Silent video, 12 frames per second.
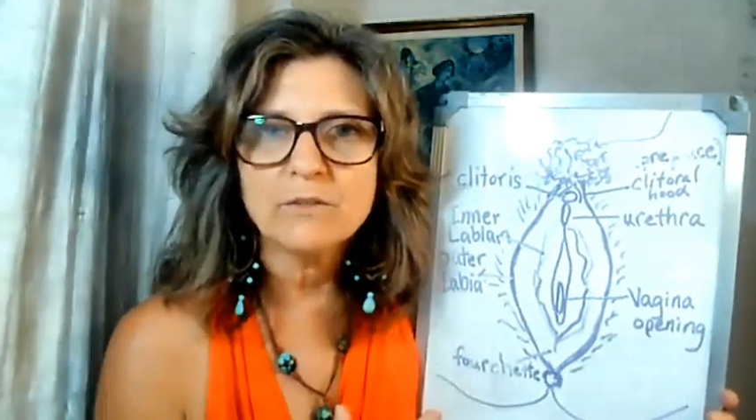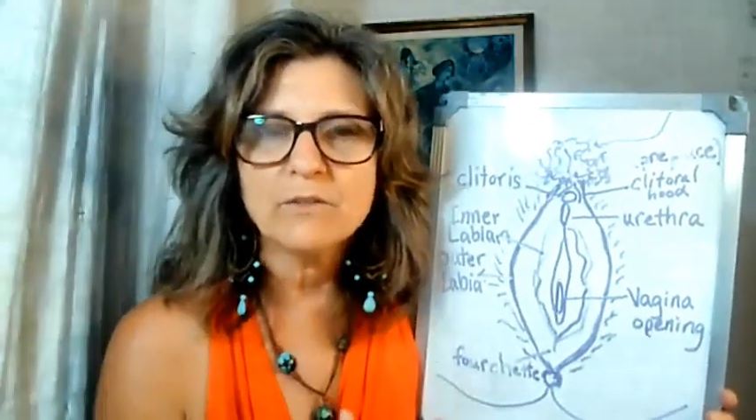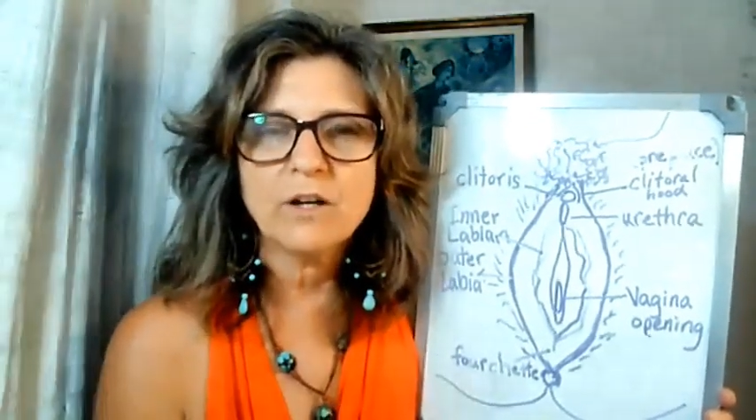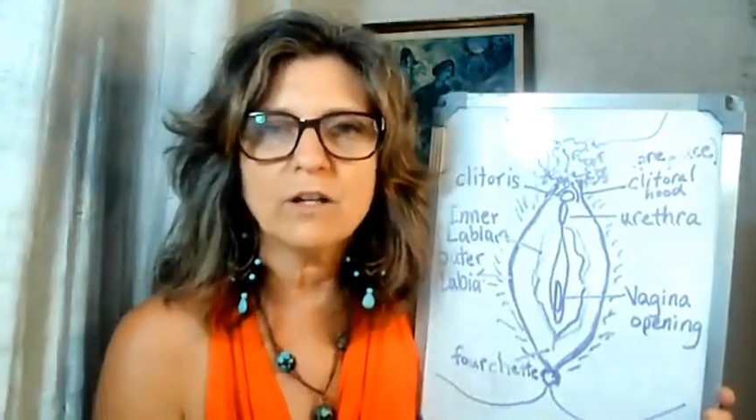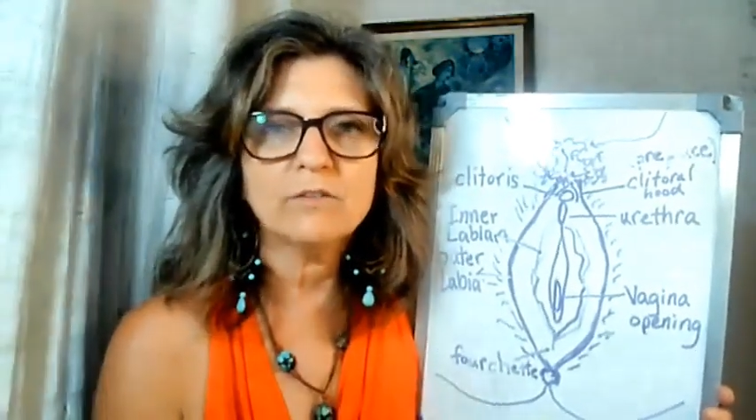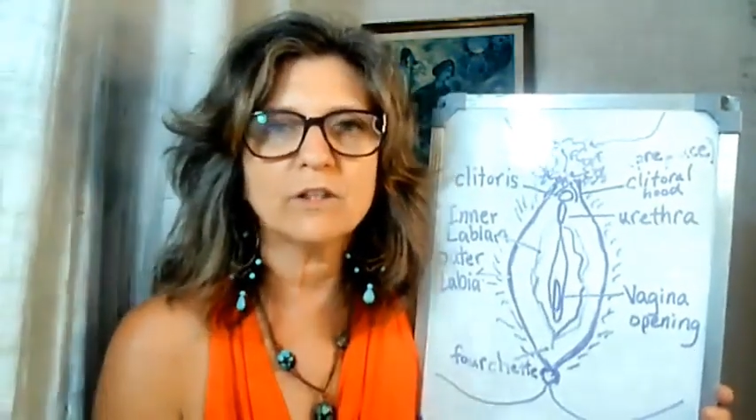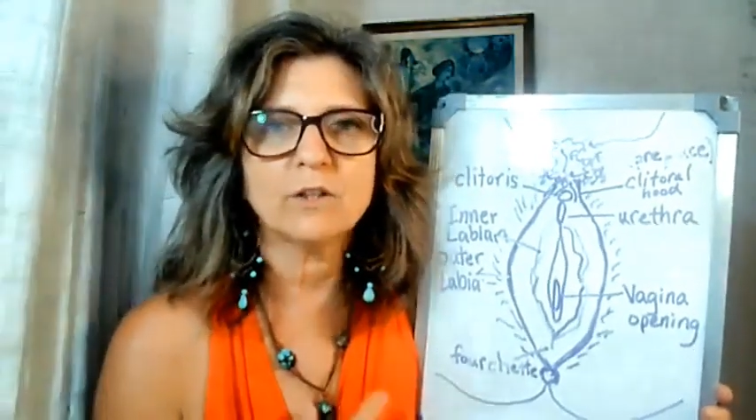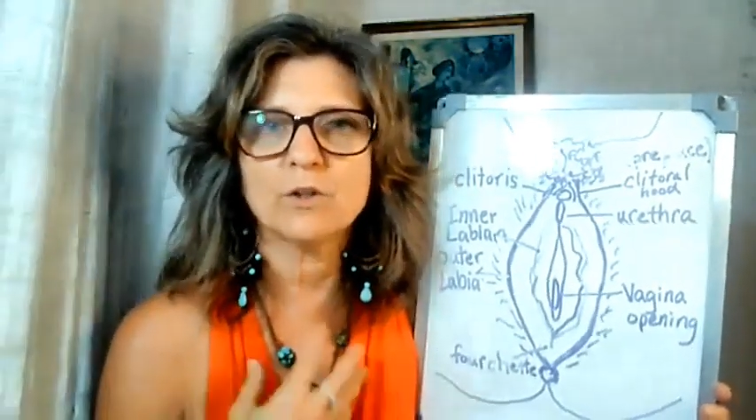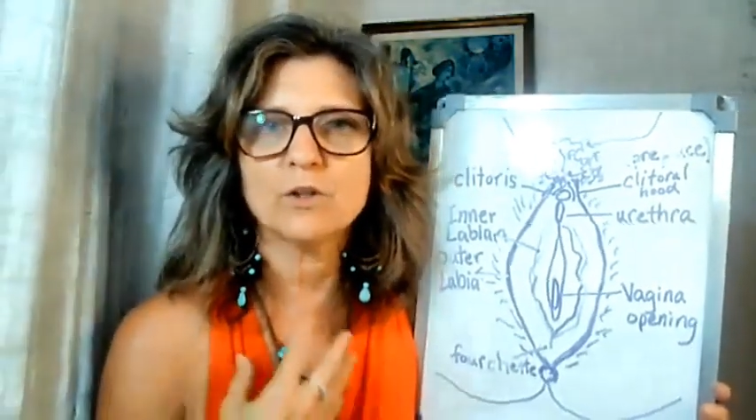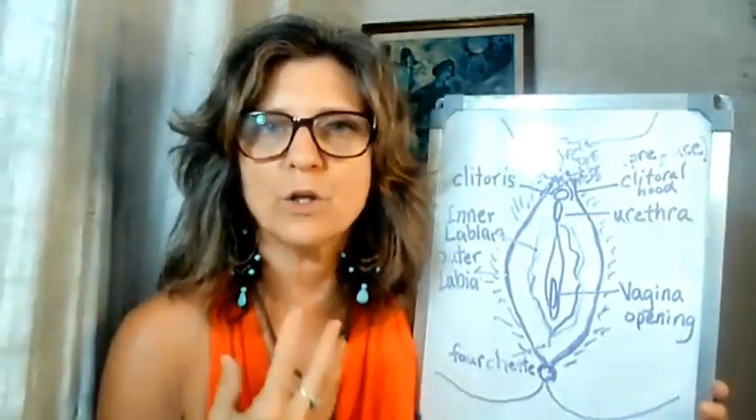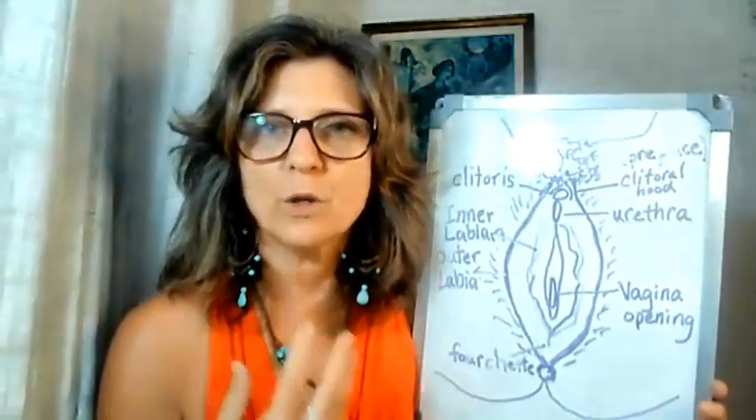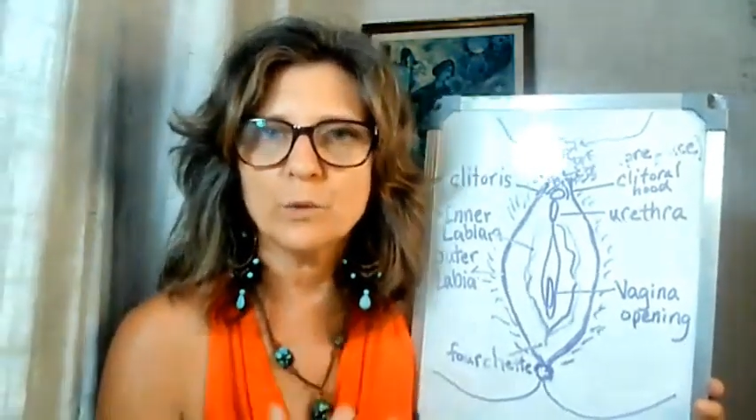the vulva or
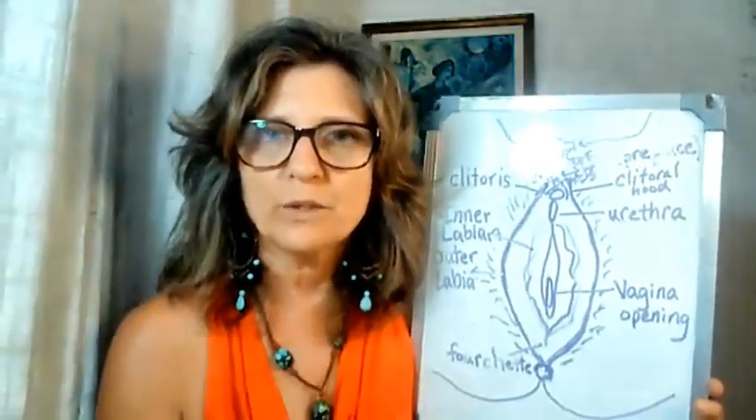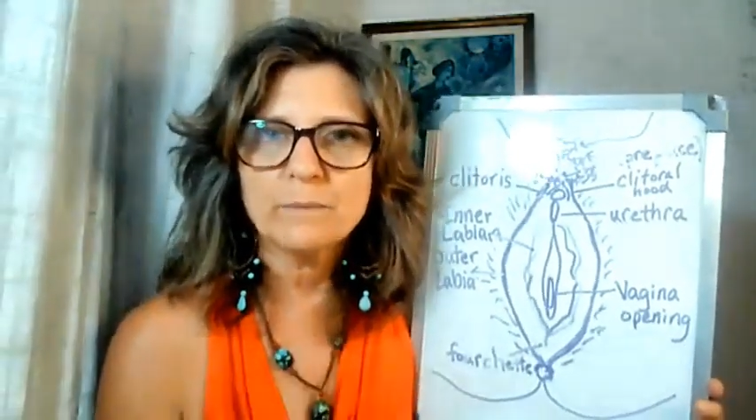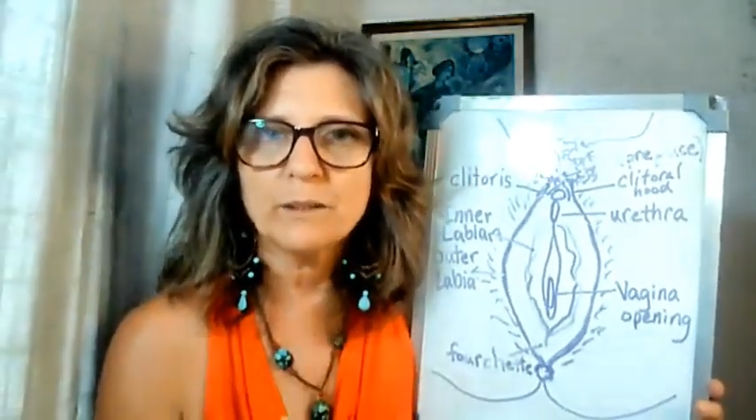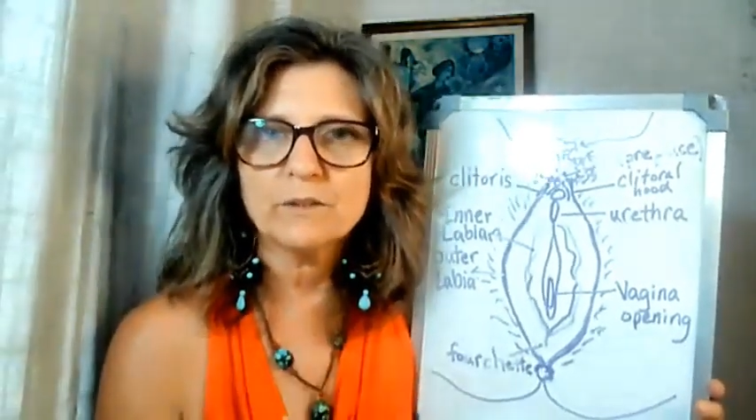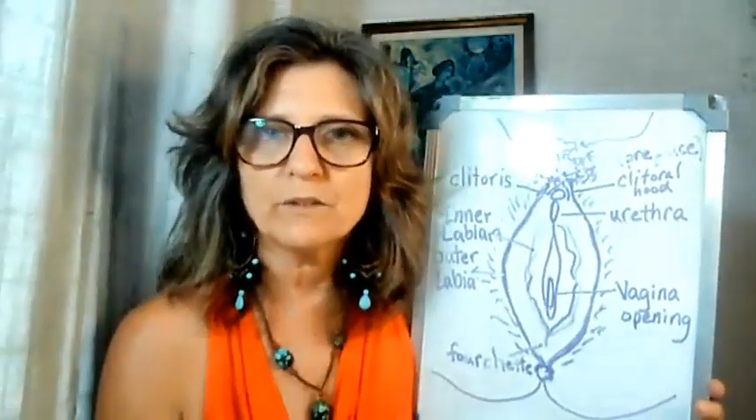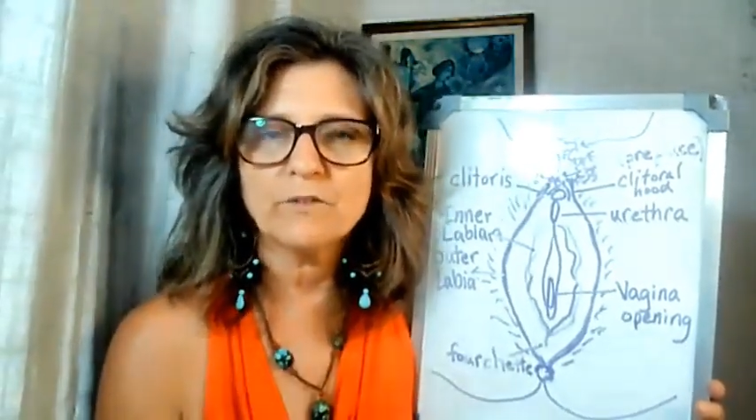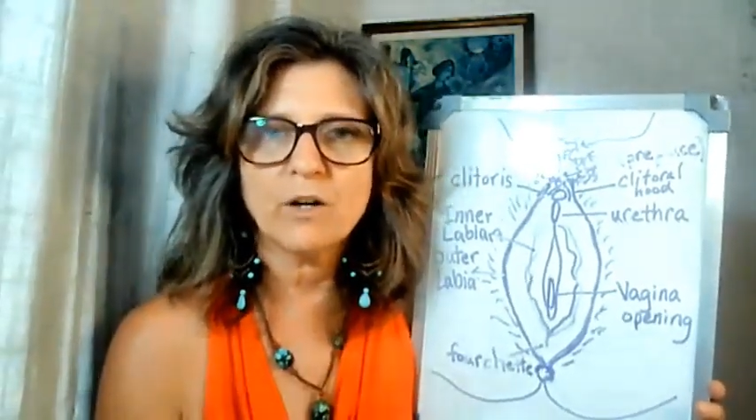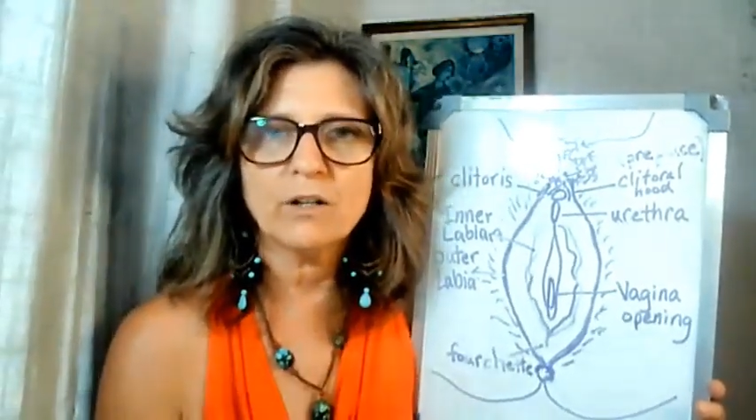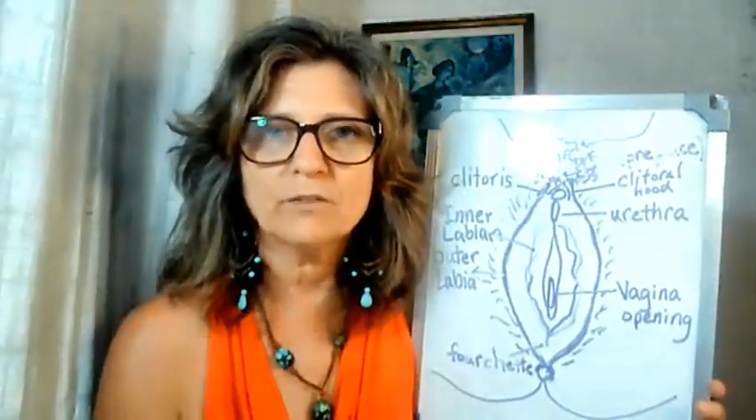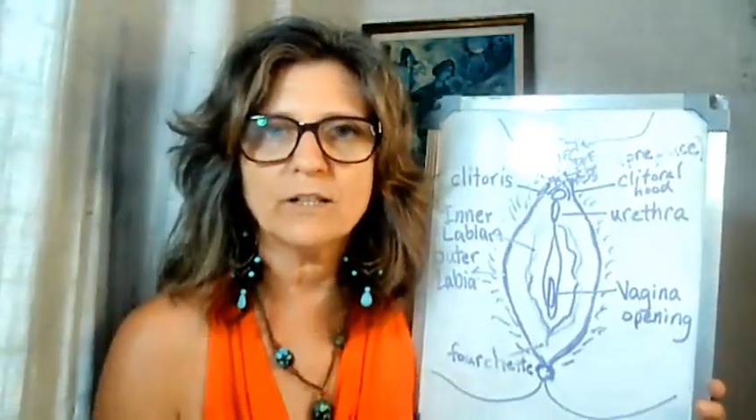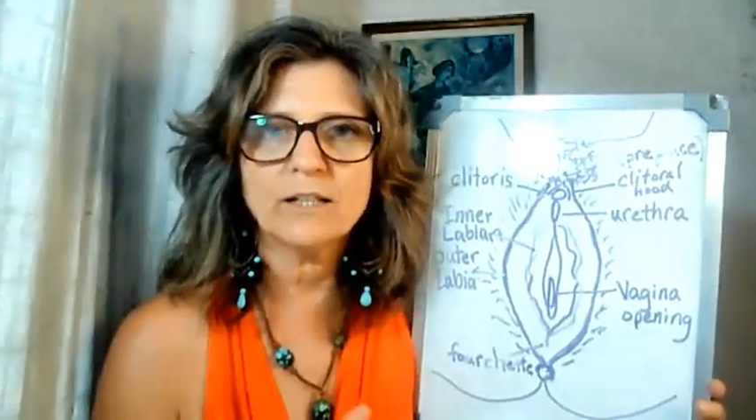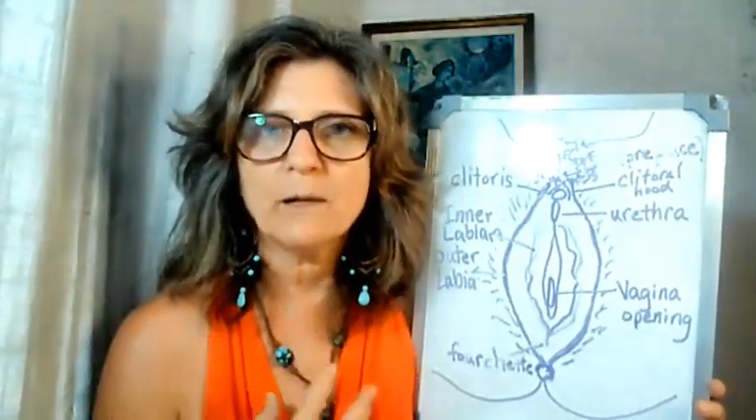known about the
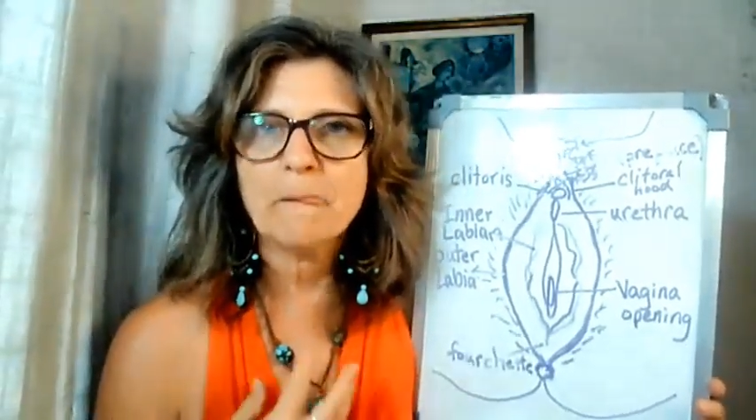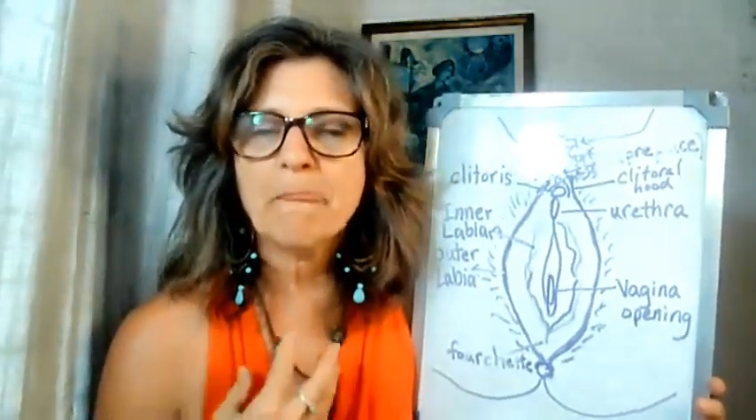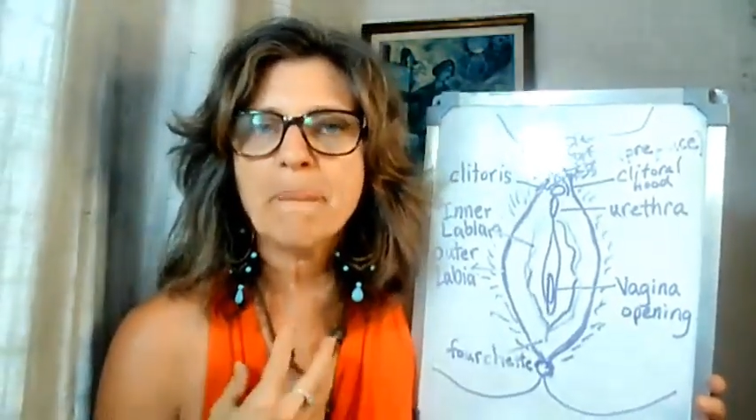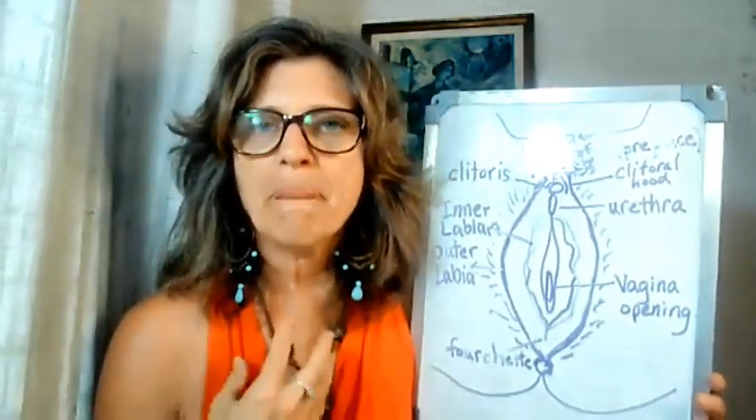vulva.